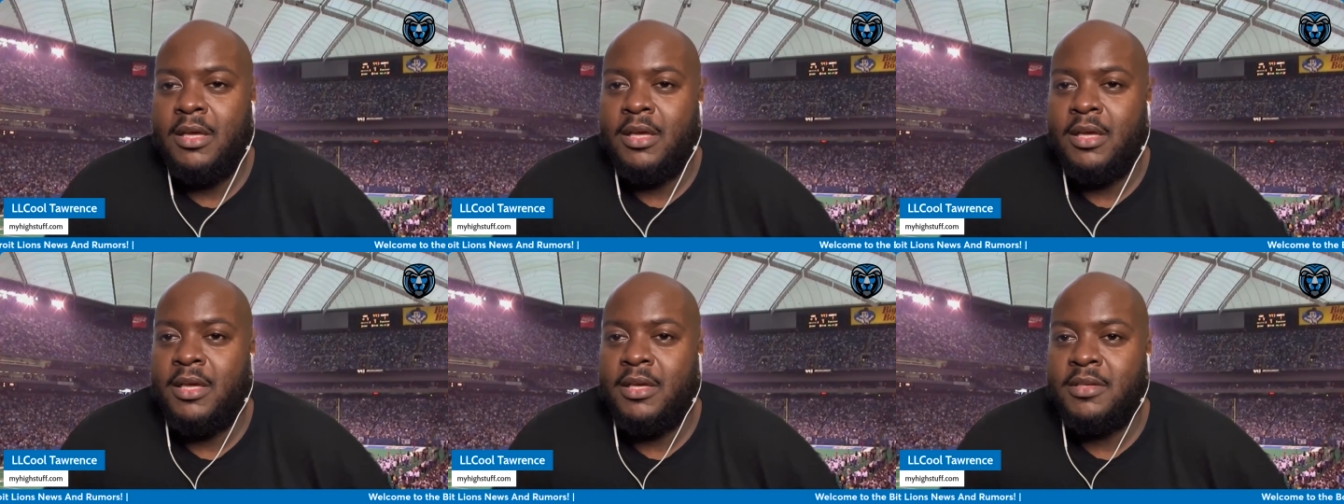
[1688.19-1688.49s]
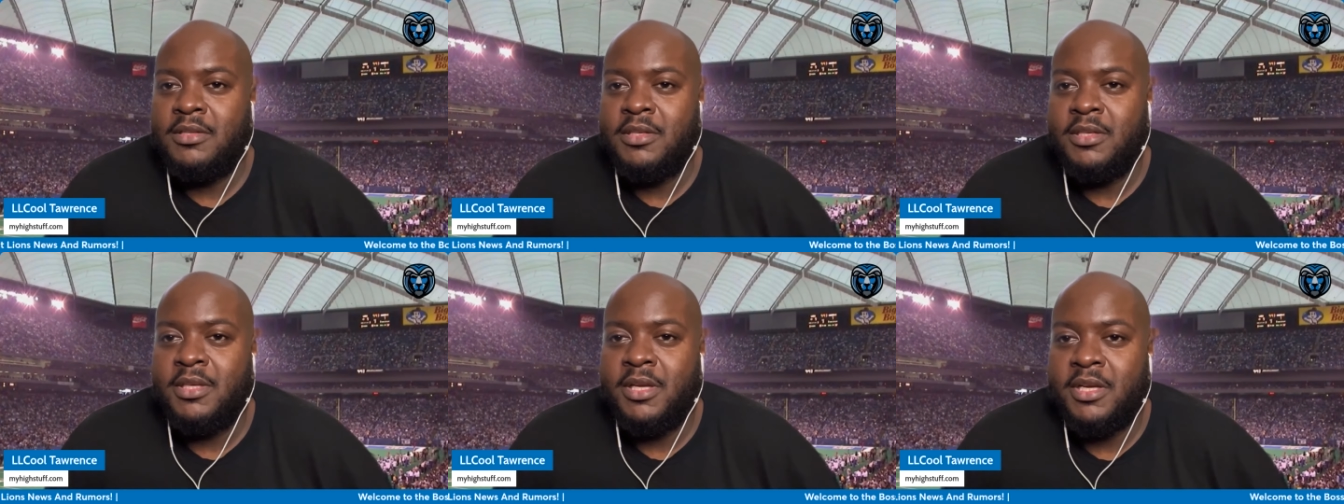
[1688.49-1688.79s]

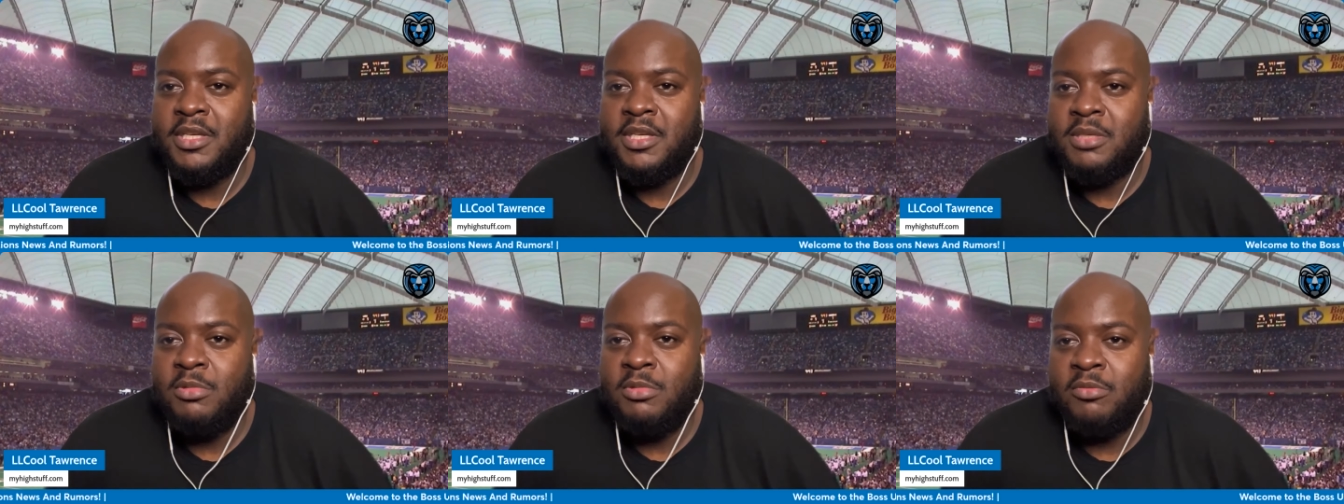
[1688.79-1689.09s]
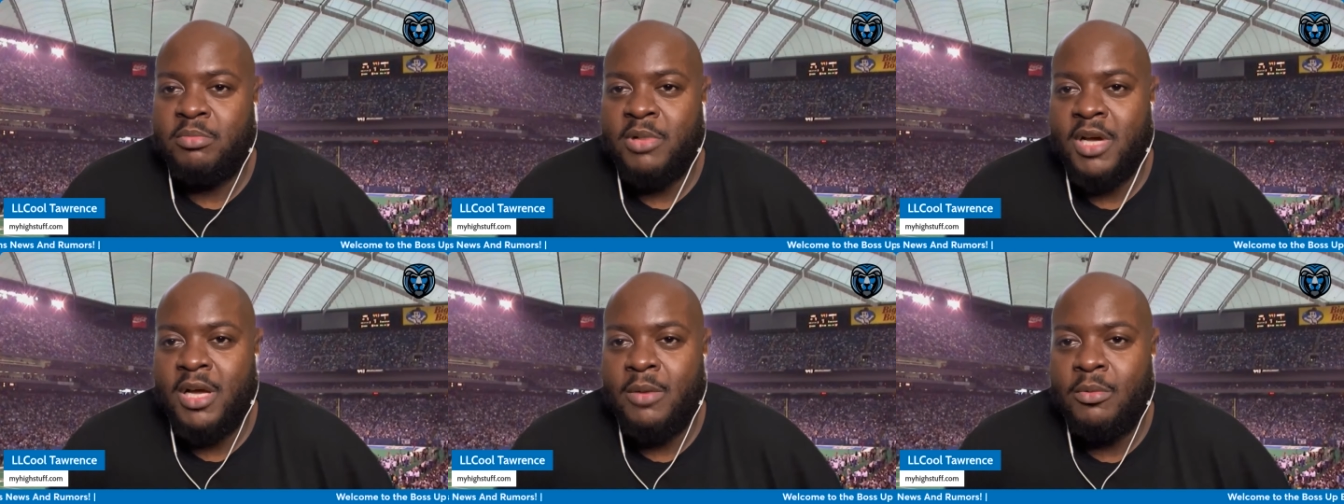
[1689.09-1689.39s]
and Za'Darius
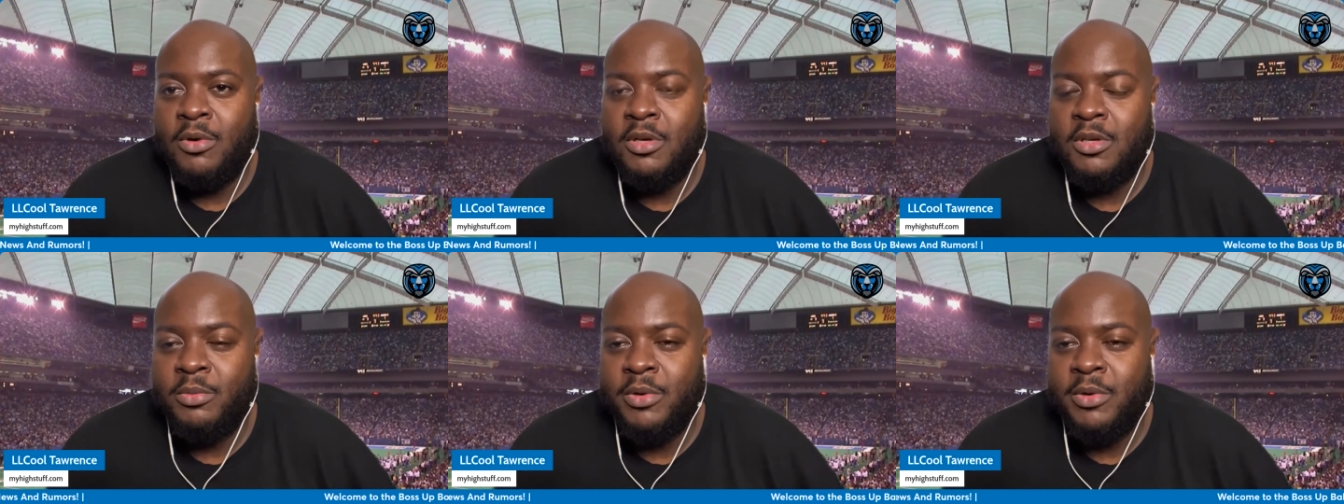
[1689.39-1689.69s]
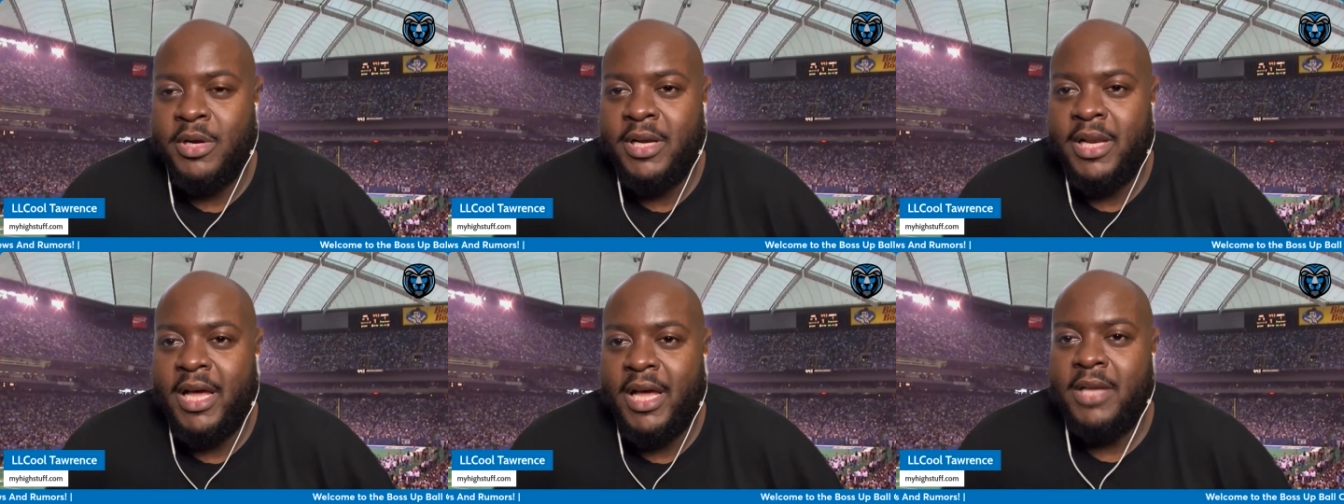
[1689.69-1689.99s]
Smith probably wanted to
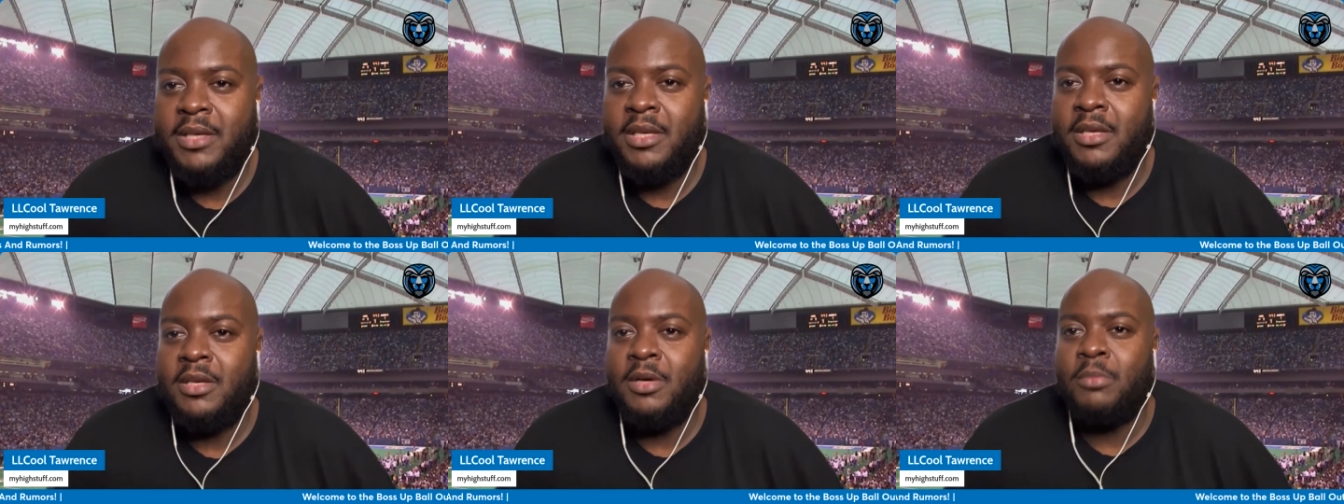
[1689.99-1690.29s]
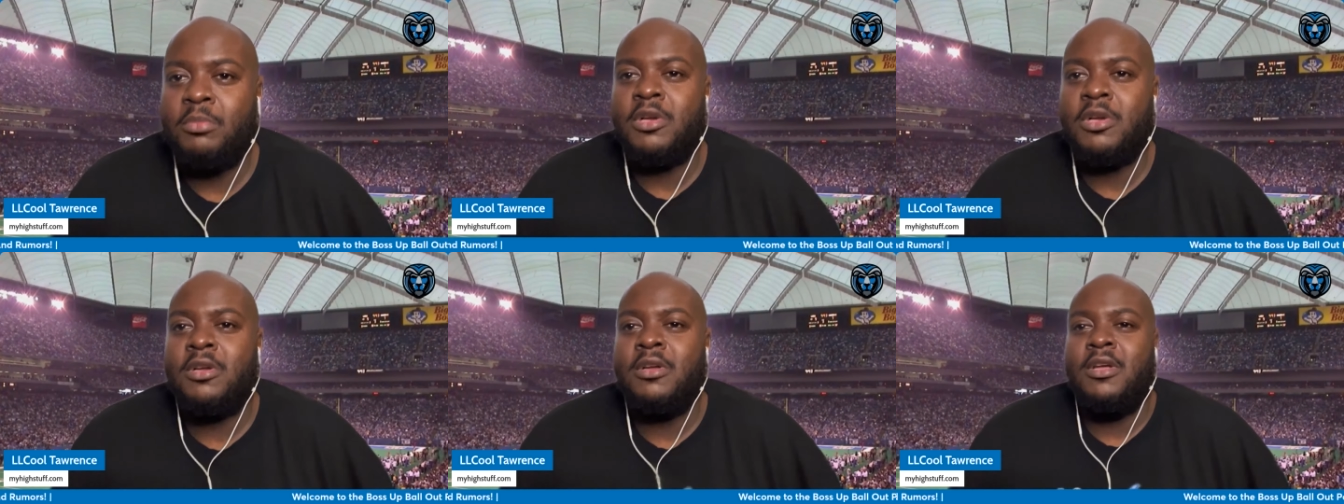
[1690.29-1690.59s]
wear a 90
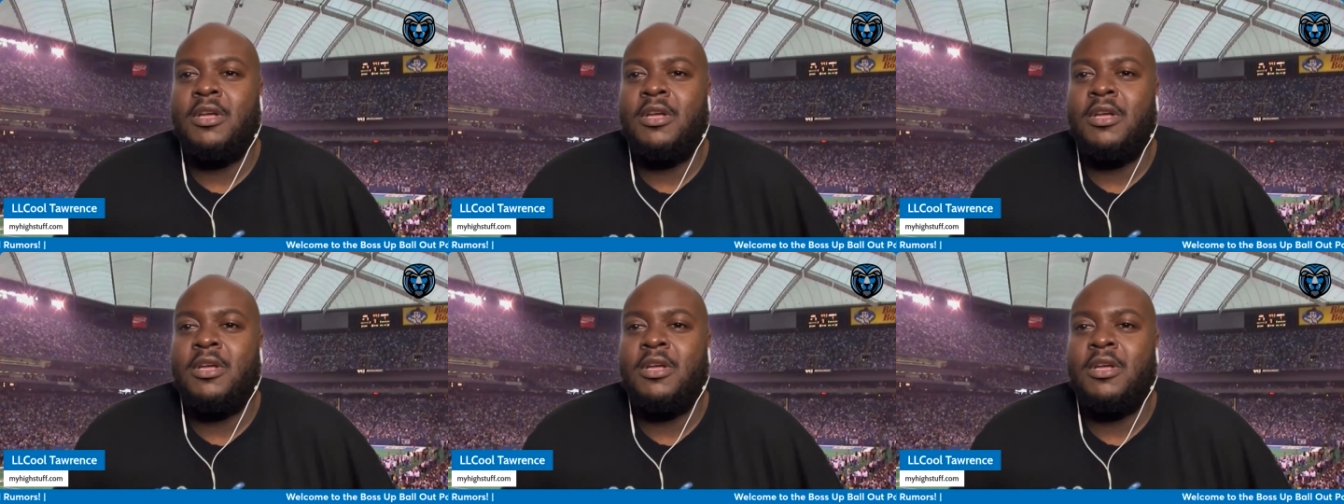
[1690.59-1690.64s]
number.